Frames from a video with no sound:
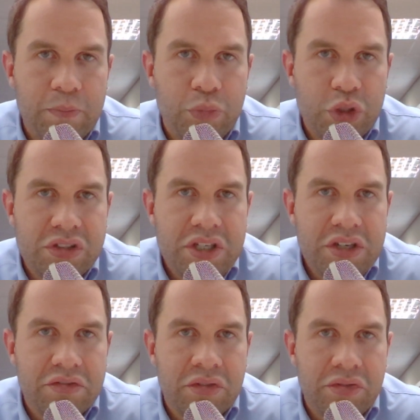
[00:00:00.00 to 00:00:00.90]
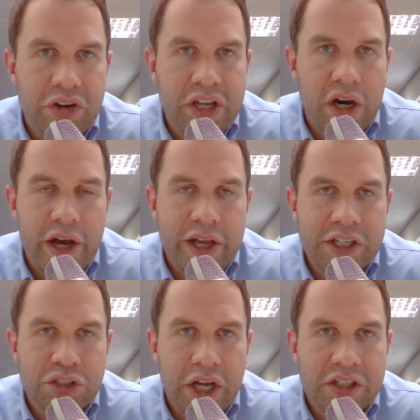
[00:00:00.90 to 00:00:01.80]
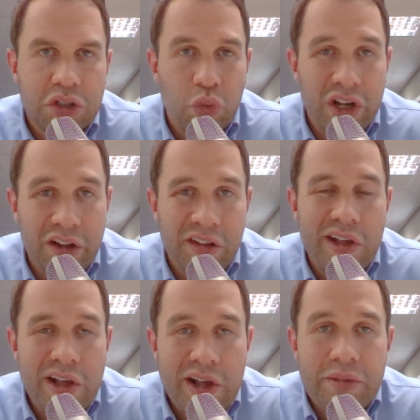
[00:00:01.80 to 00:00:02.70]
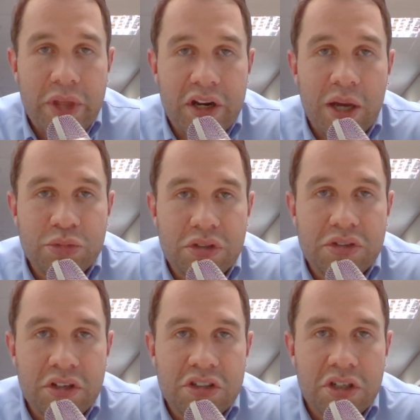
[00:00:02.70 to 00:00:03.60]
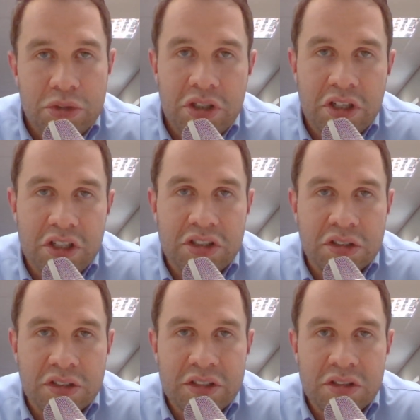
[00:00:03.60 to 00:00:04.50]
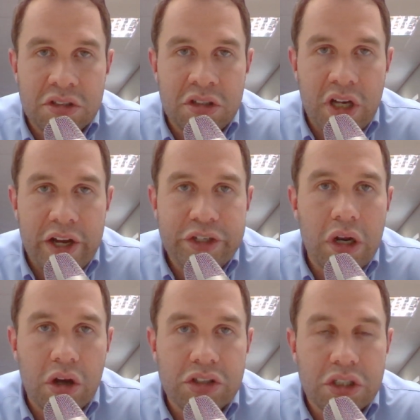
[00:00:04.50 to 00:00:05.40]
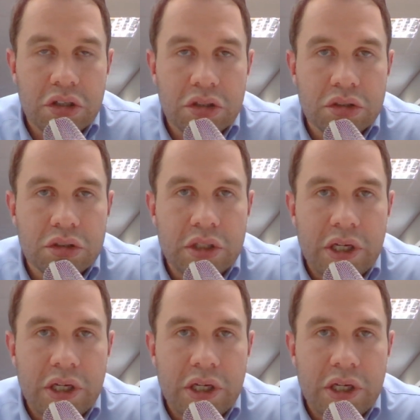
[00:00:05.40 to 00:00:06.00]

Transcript: receive free higher education? Well, that comes with certain terms and conditions and certain ideological,